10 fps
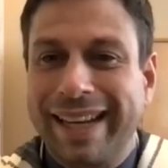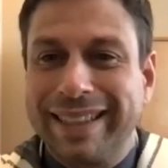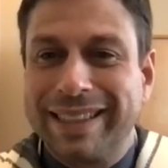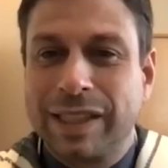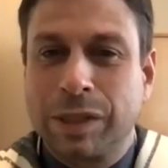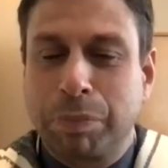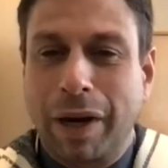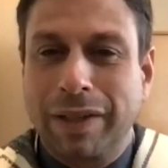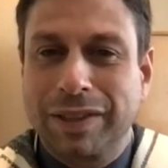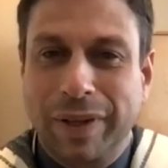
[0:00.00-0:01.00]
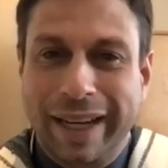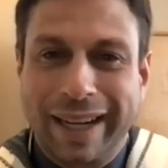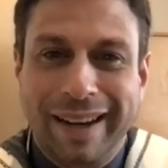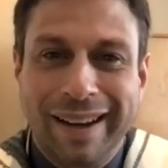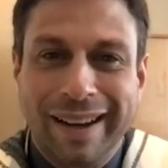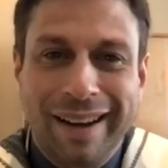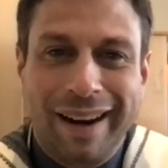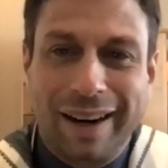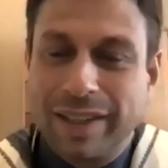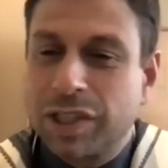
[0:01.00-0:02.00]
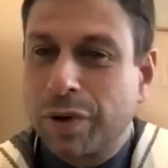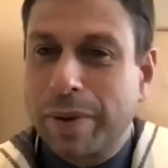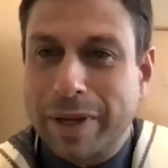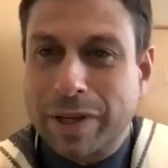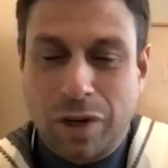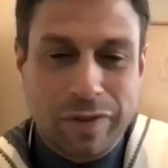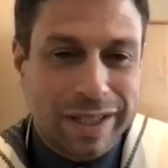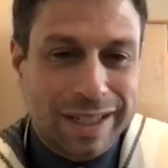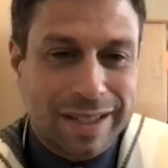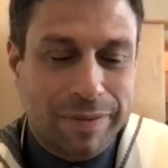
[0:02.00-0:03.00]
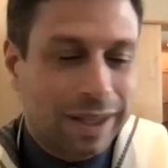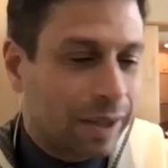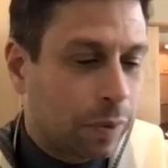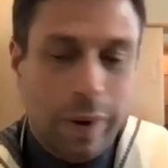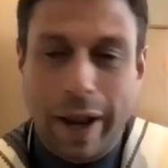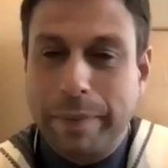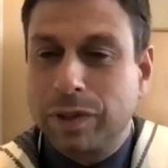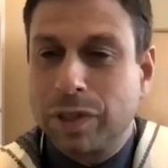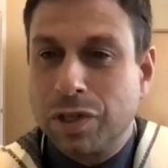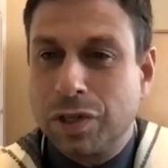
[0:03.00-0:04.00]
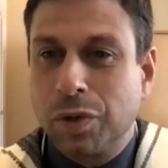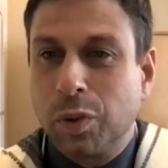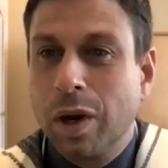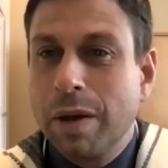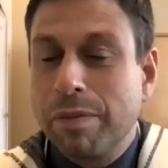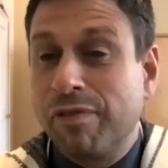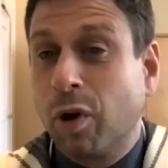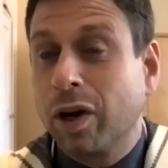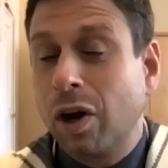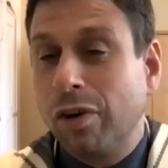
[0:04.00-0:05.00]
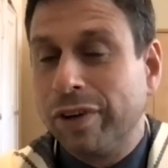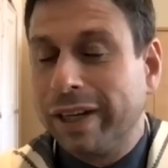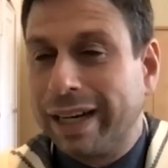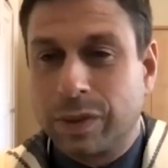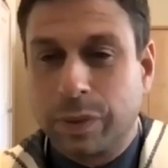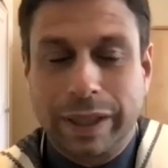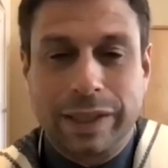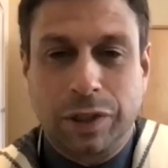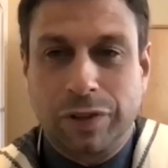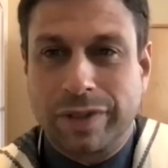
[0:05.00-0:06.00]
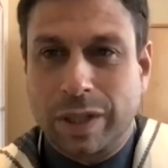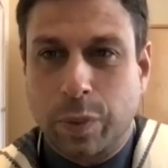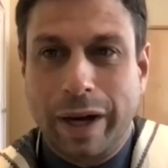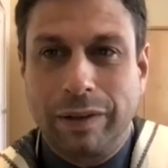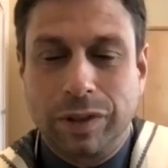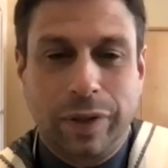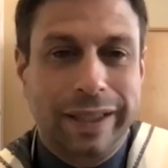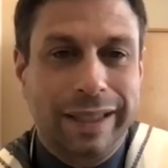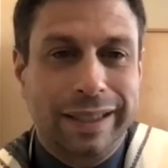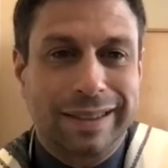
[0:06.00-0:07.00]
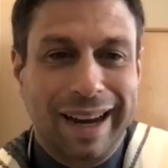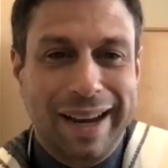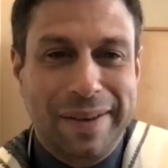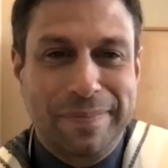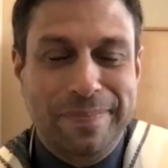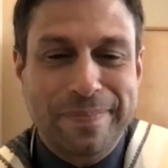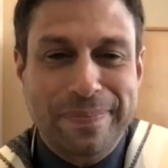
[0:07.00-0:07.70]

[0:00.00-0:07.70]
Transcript: in sponsoring our streaming services, something that we were able to do before COVID and has really served us well during this time.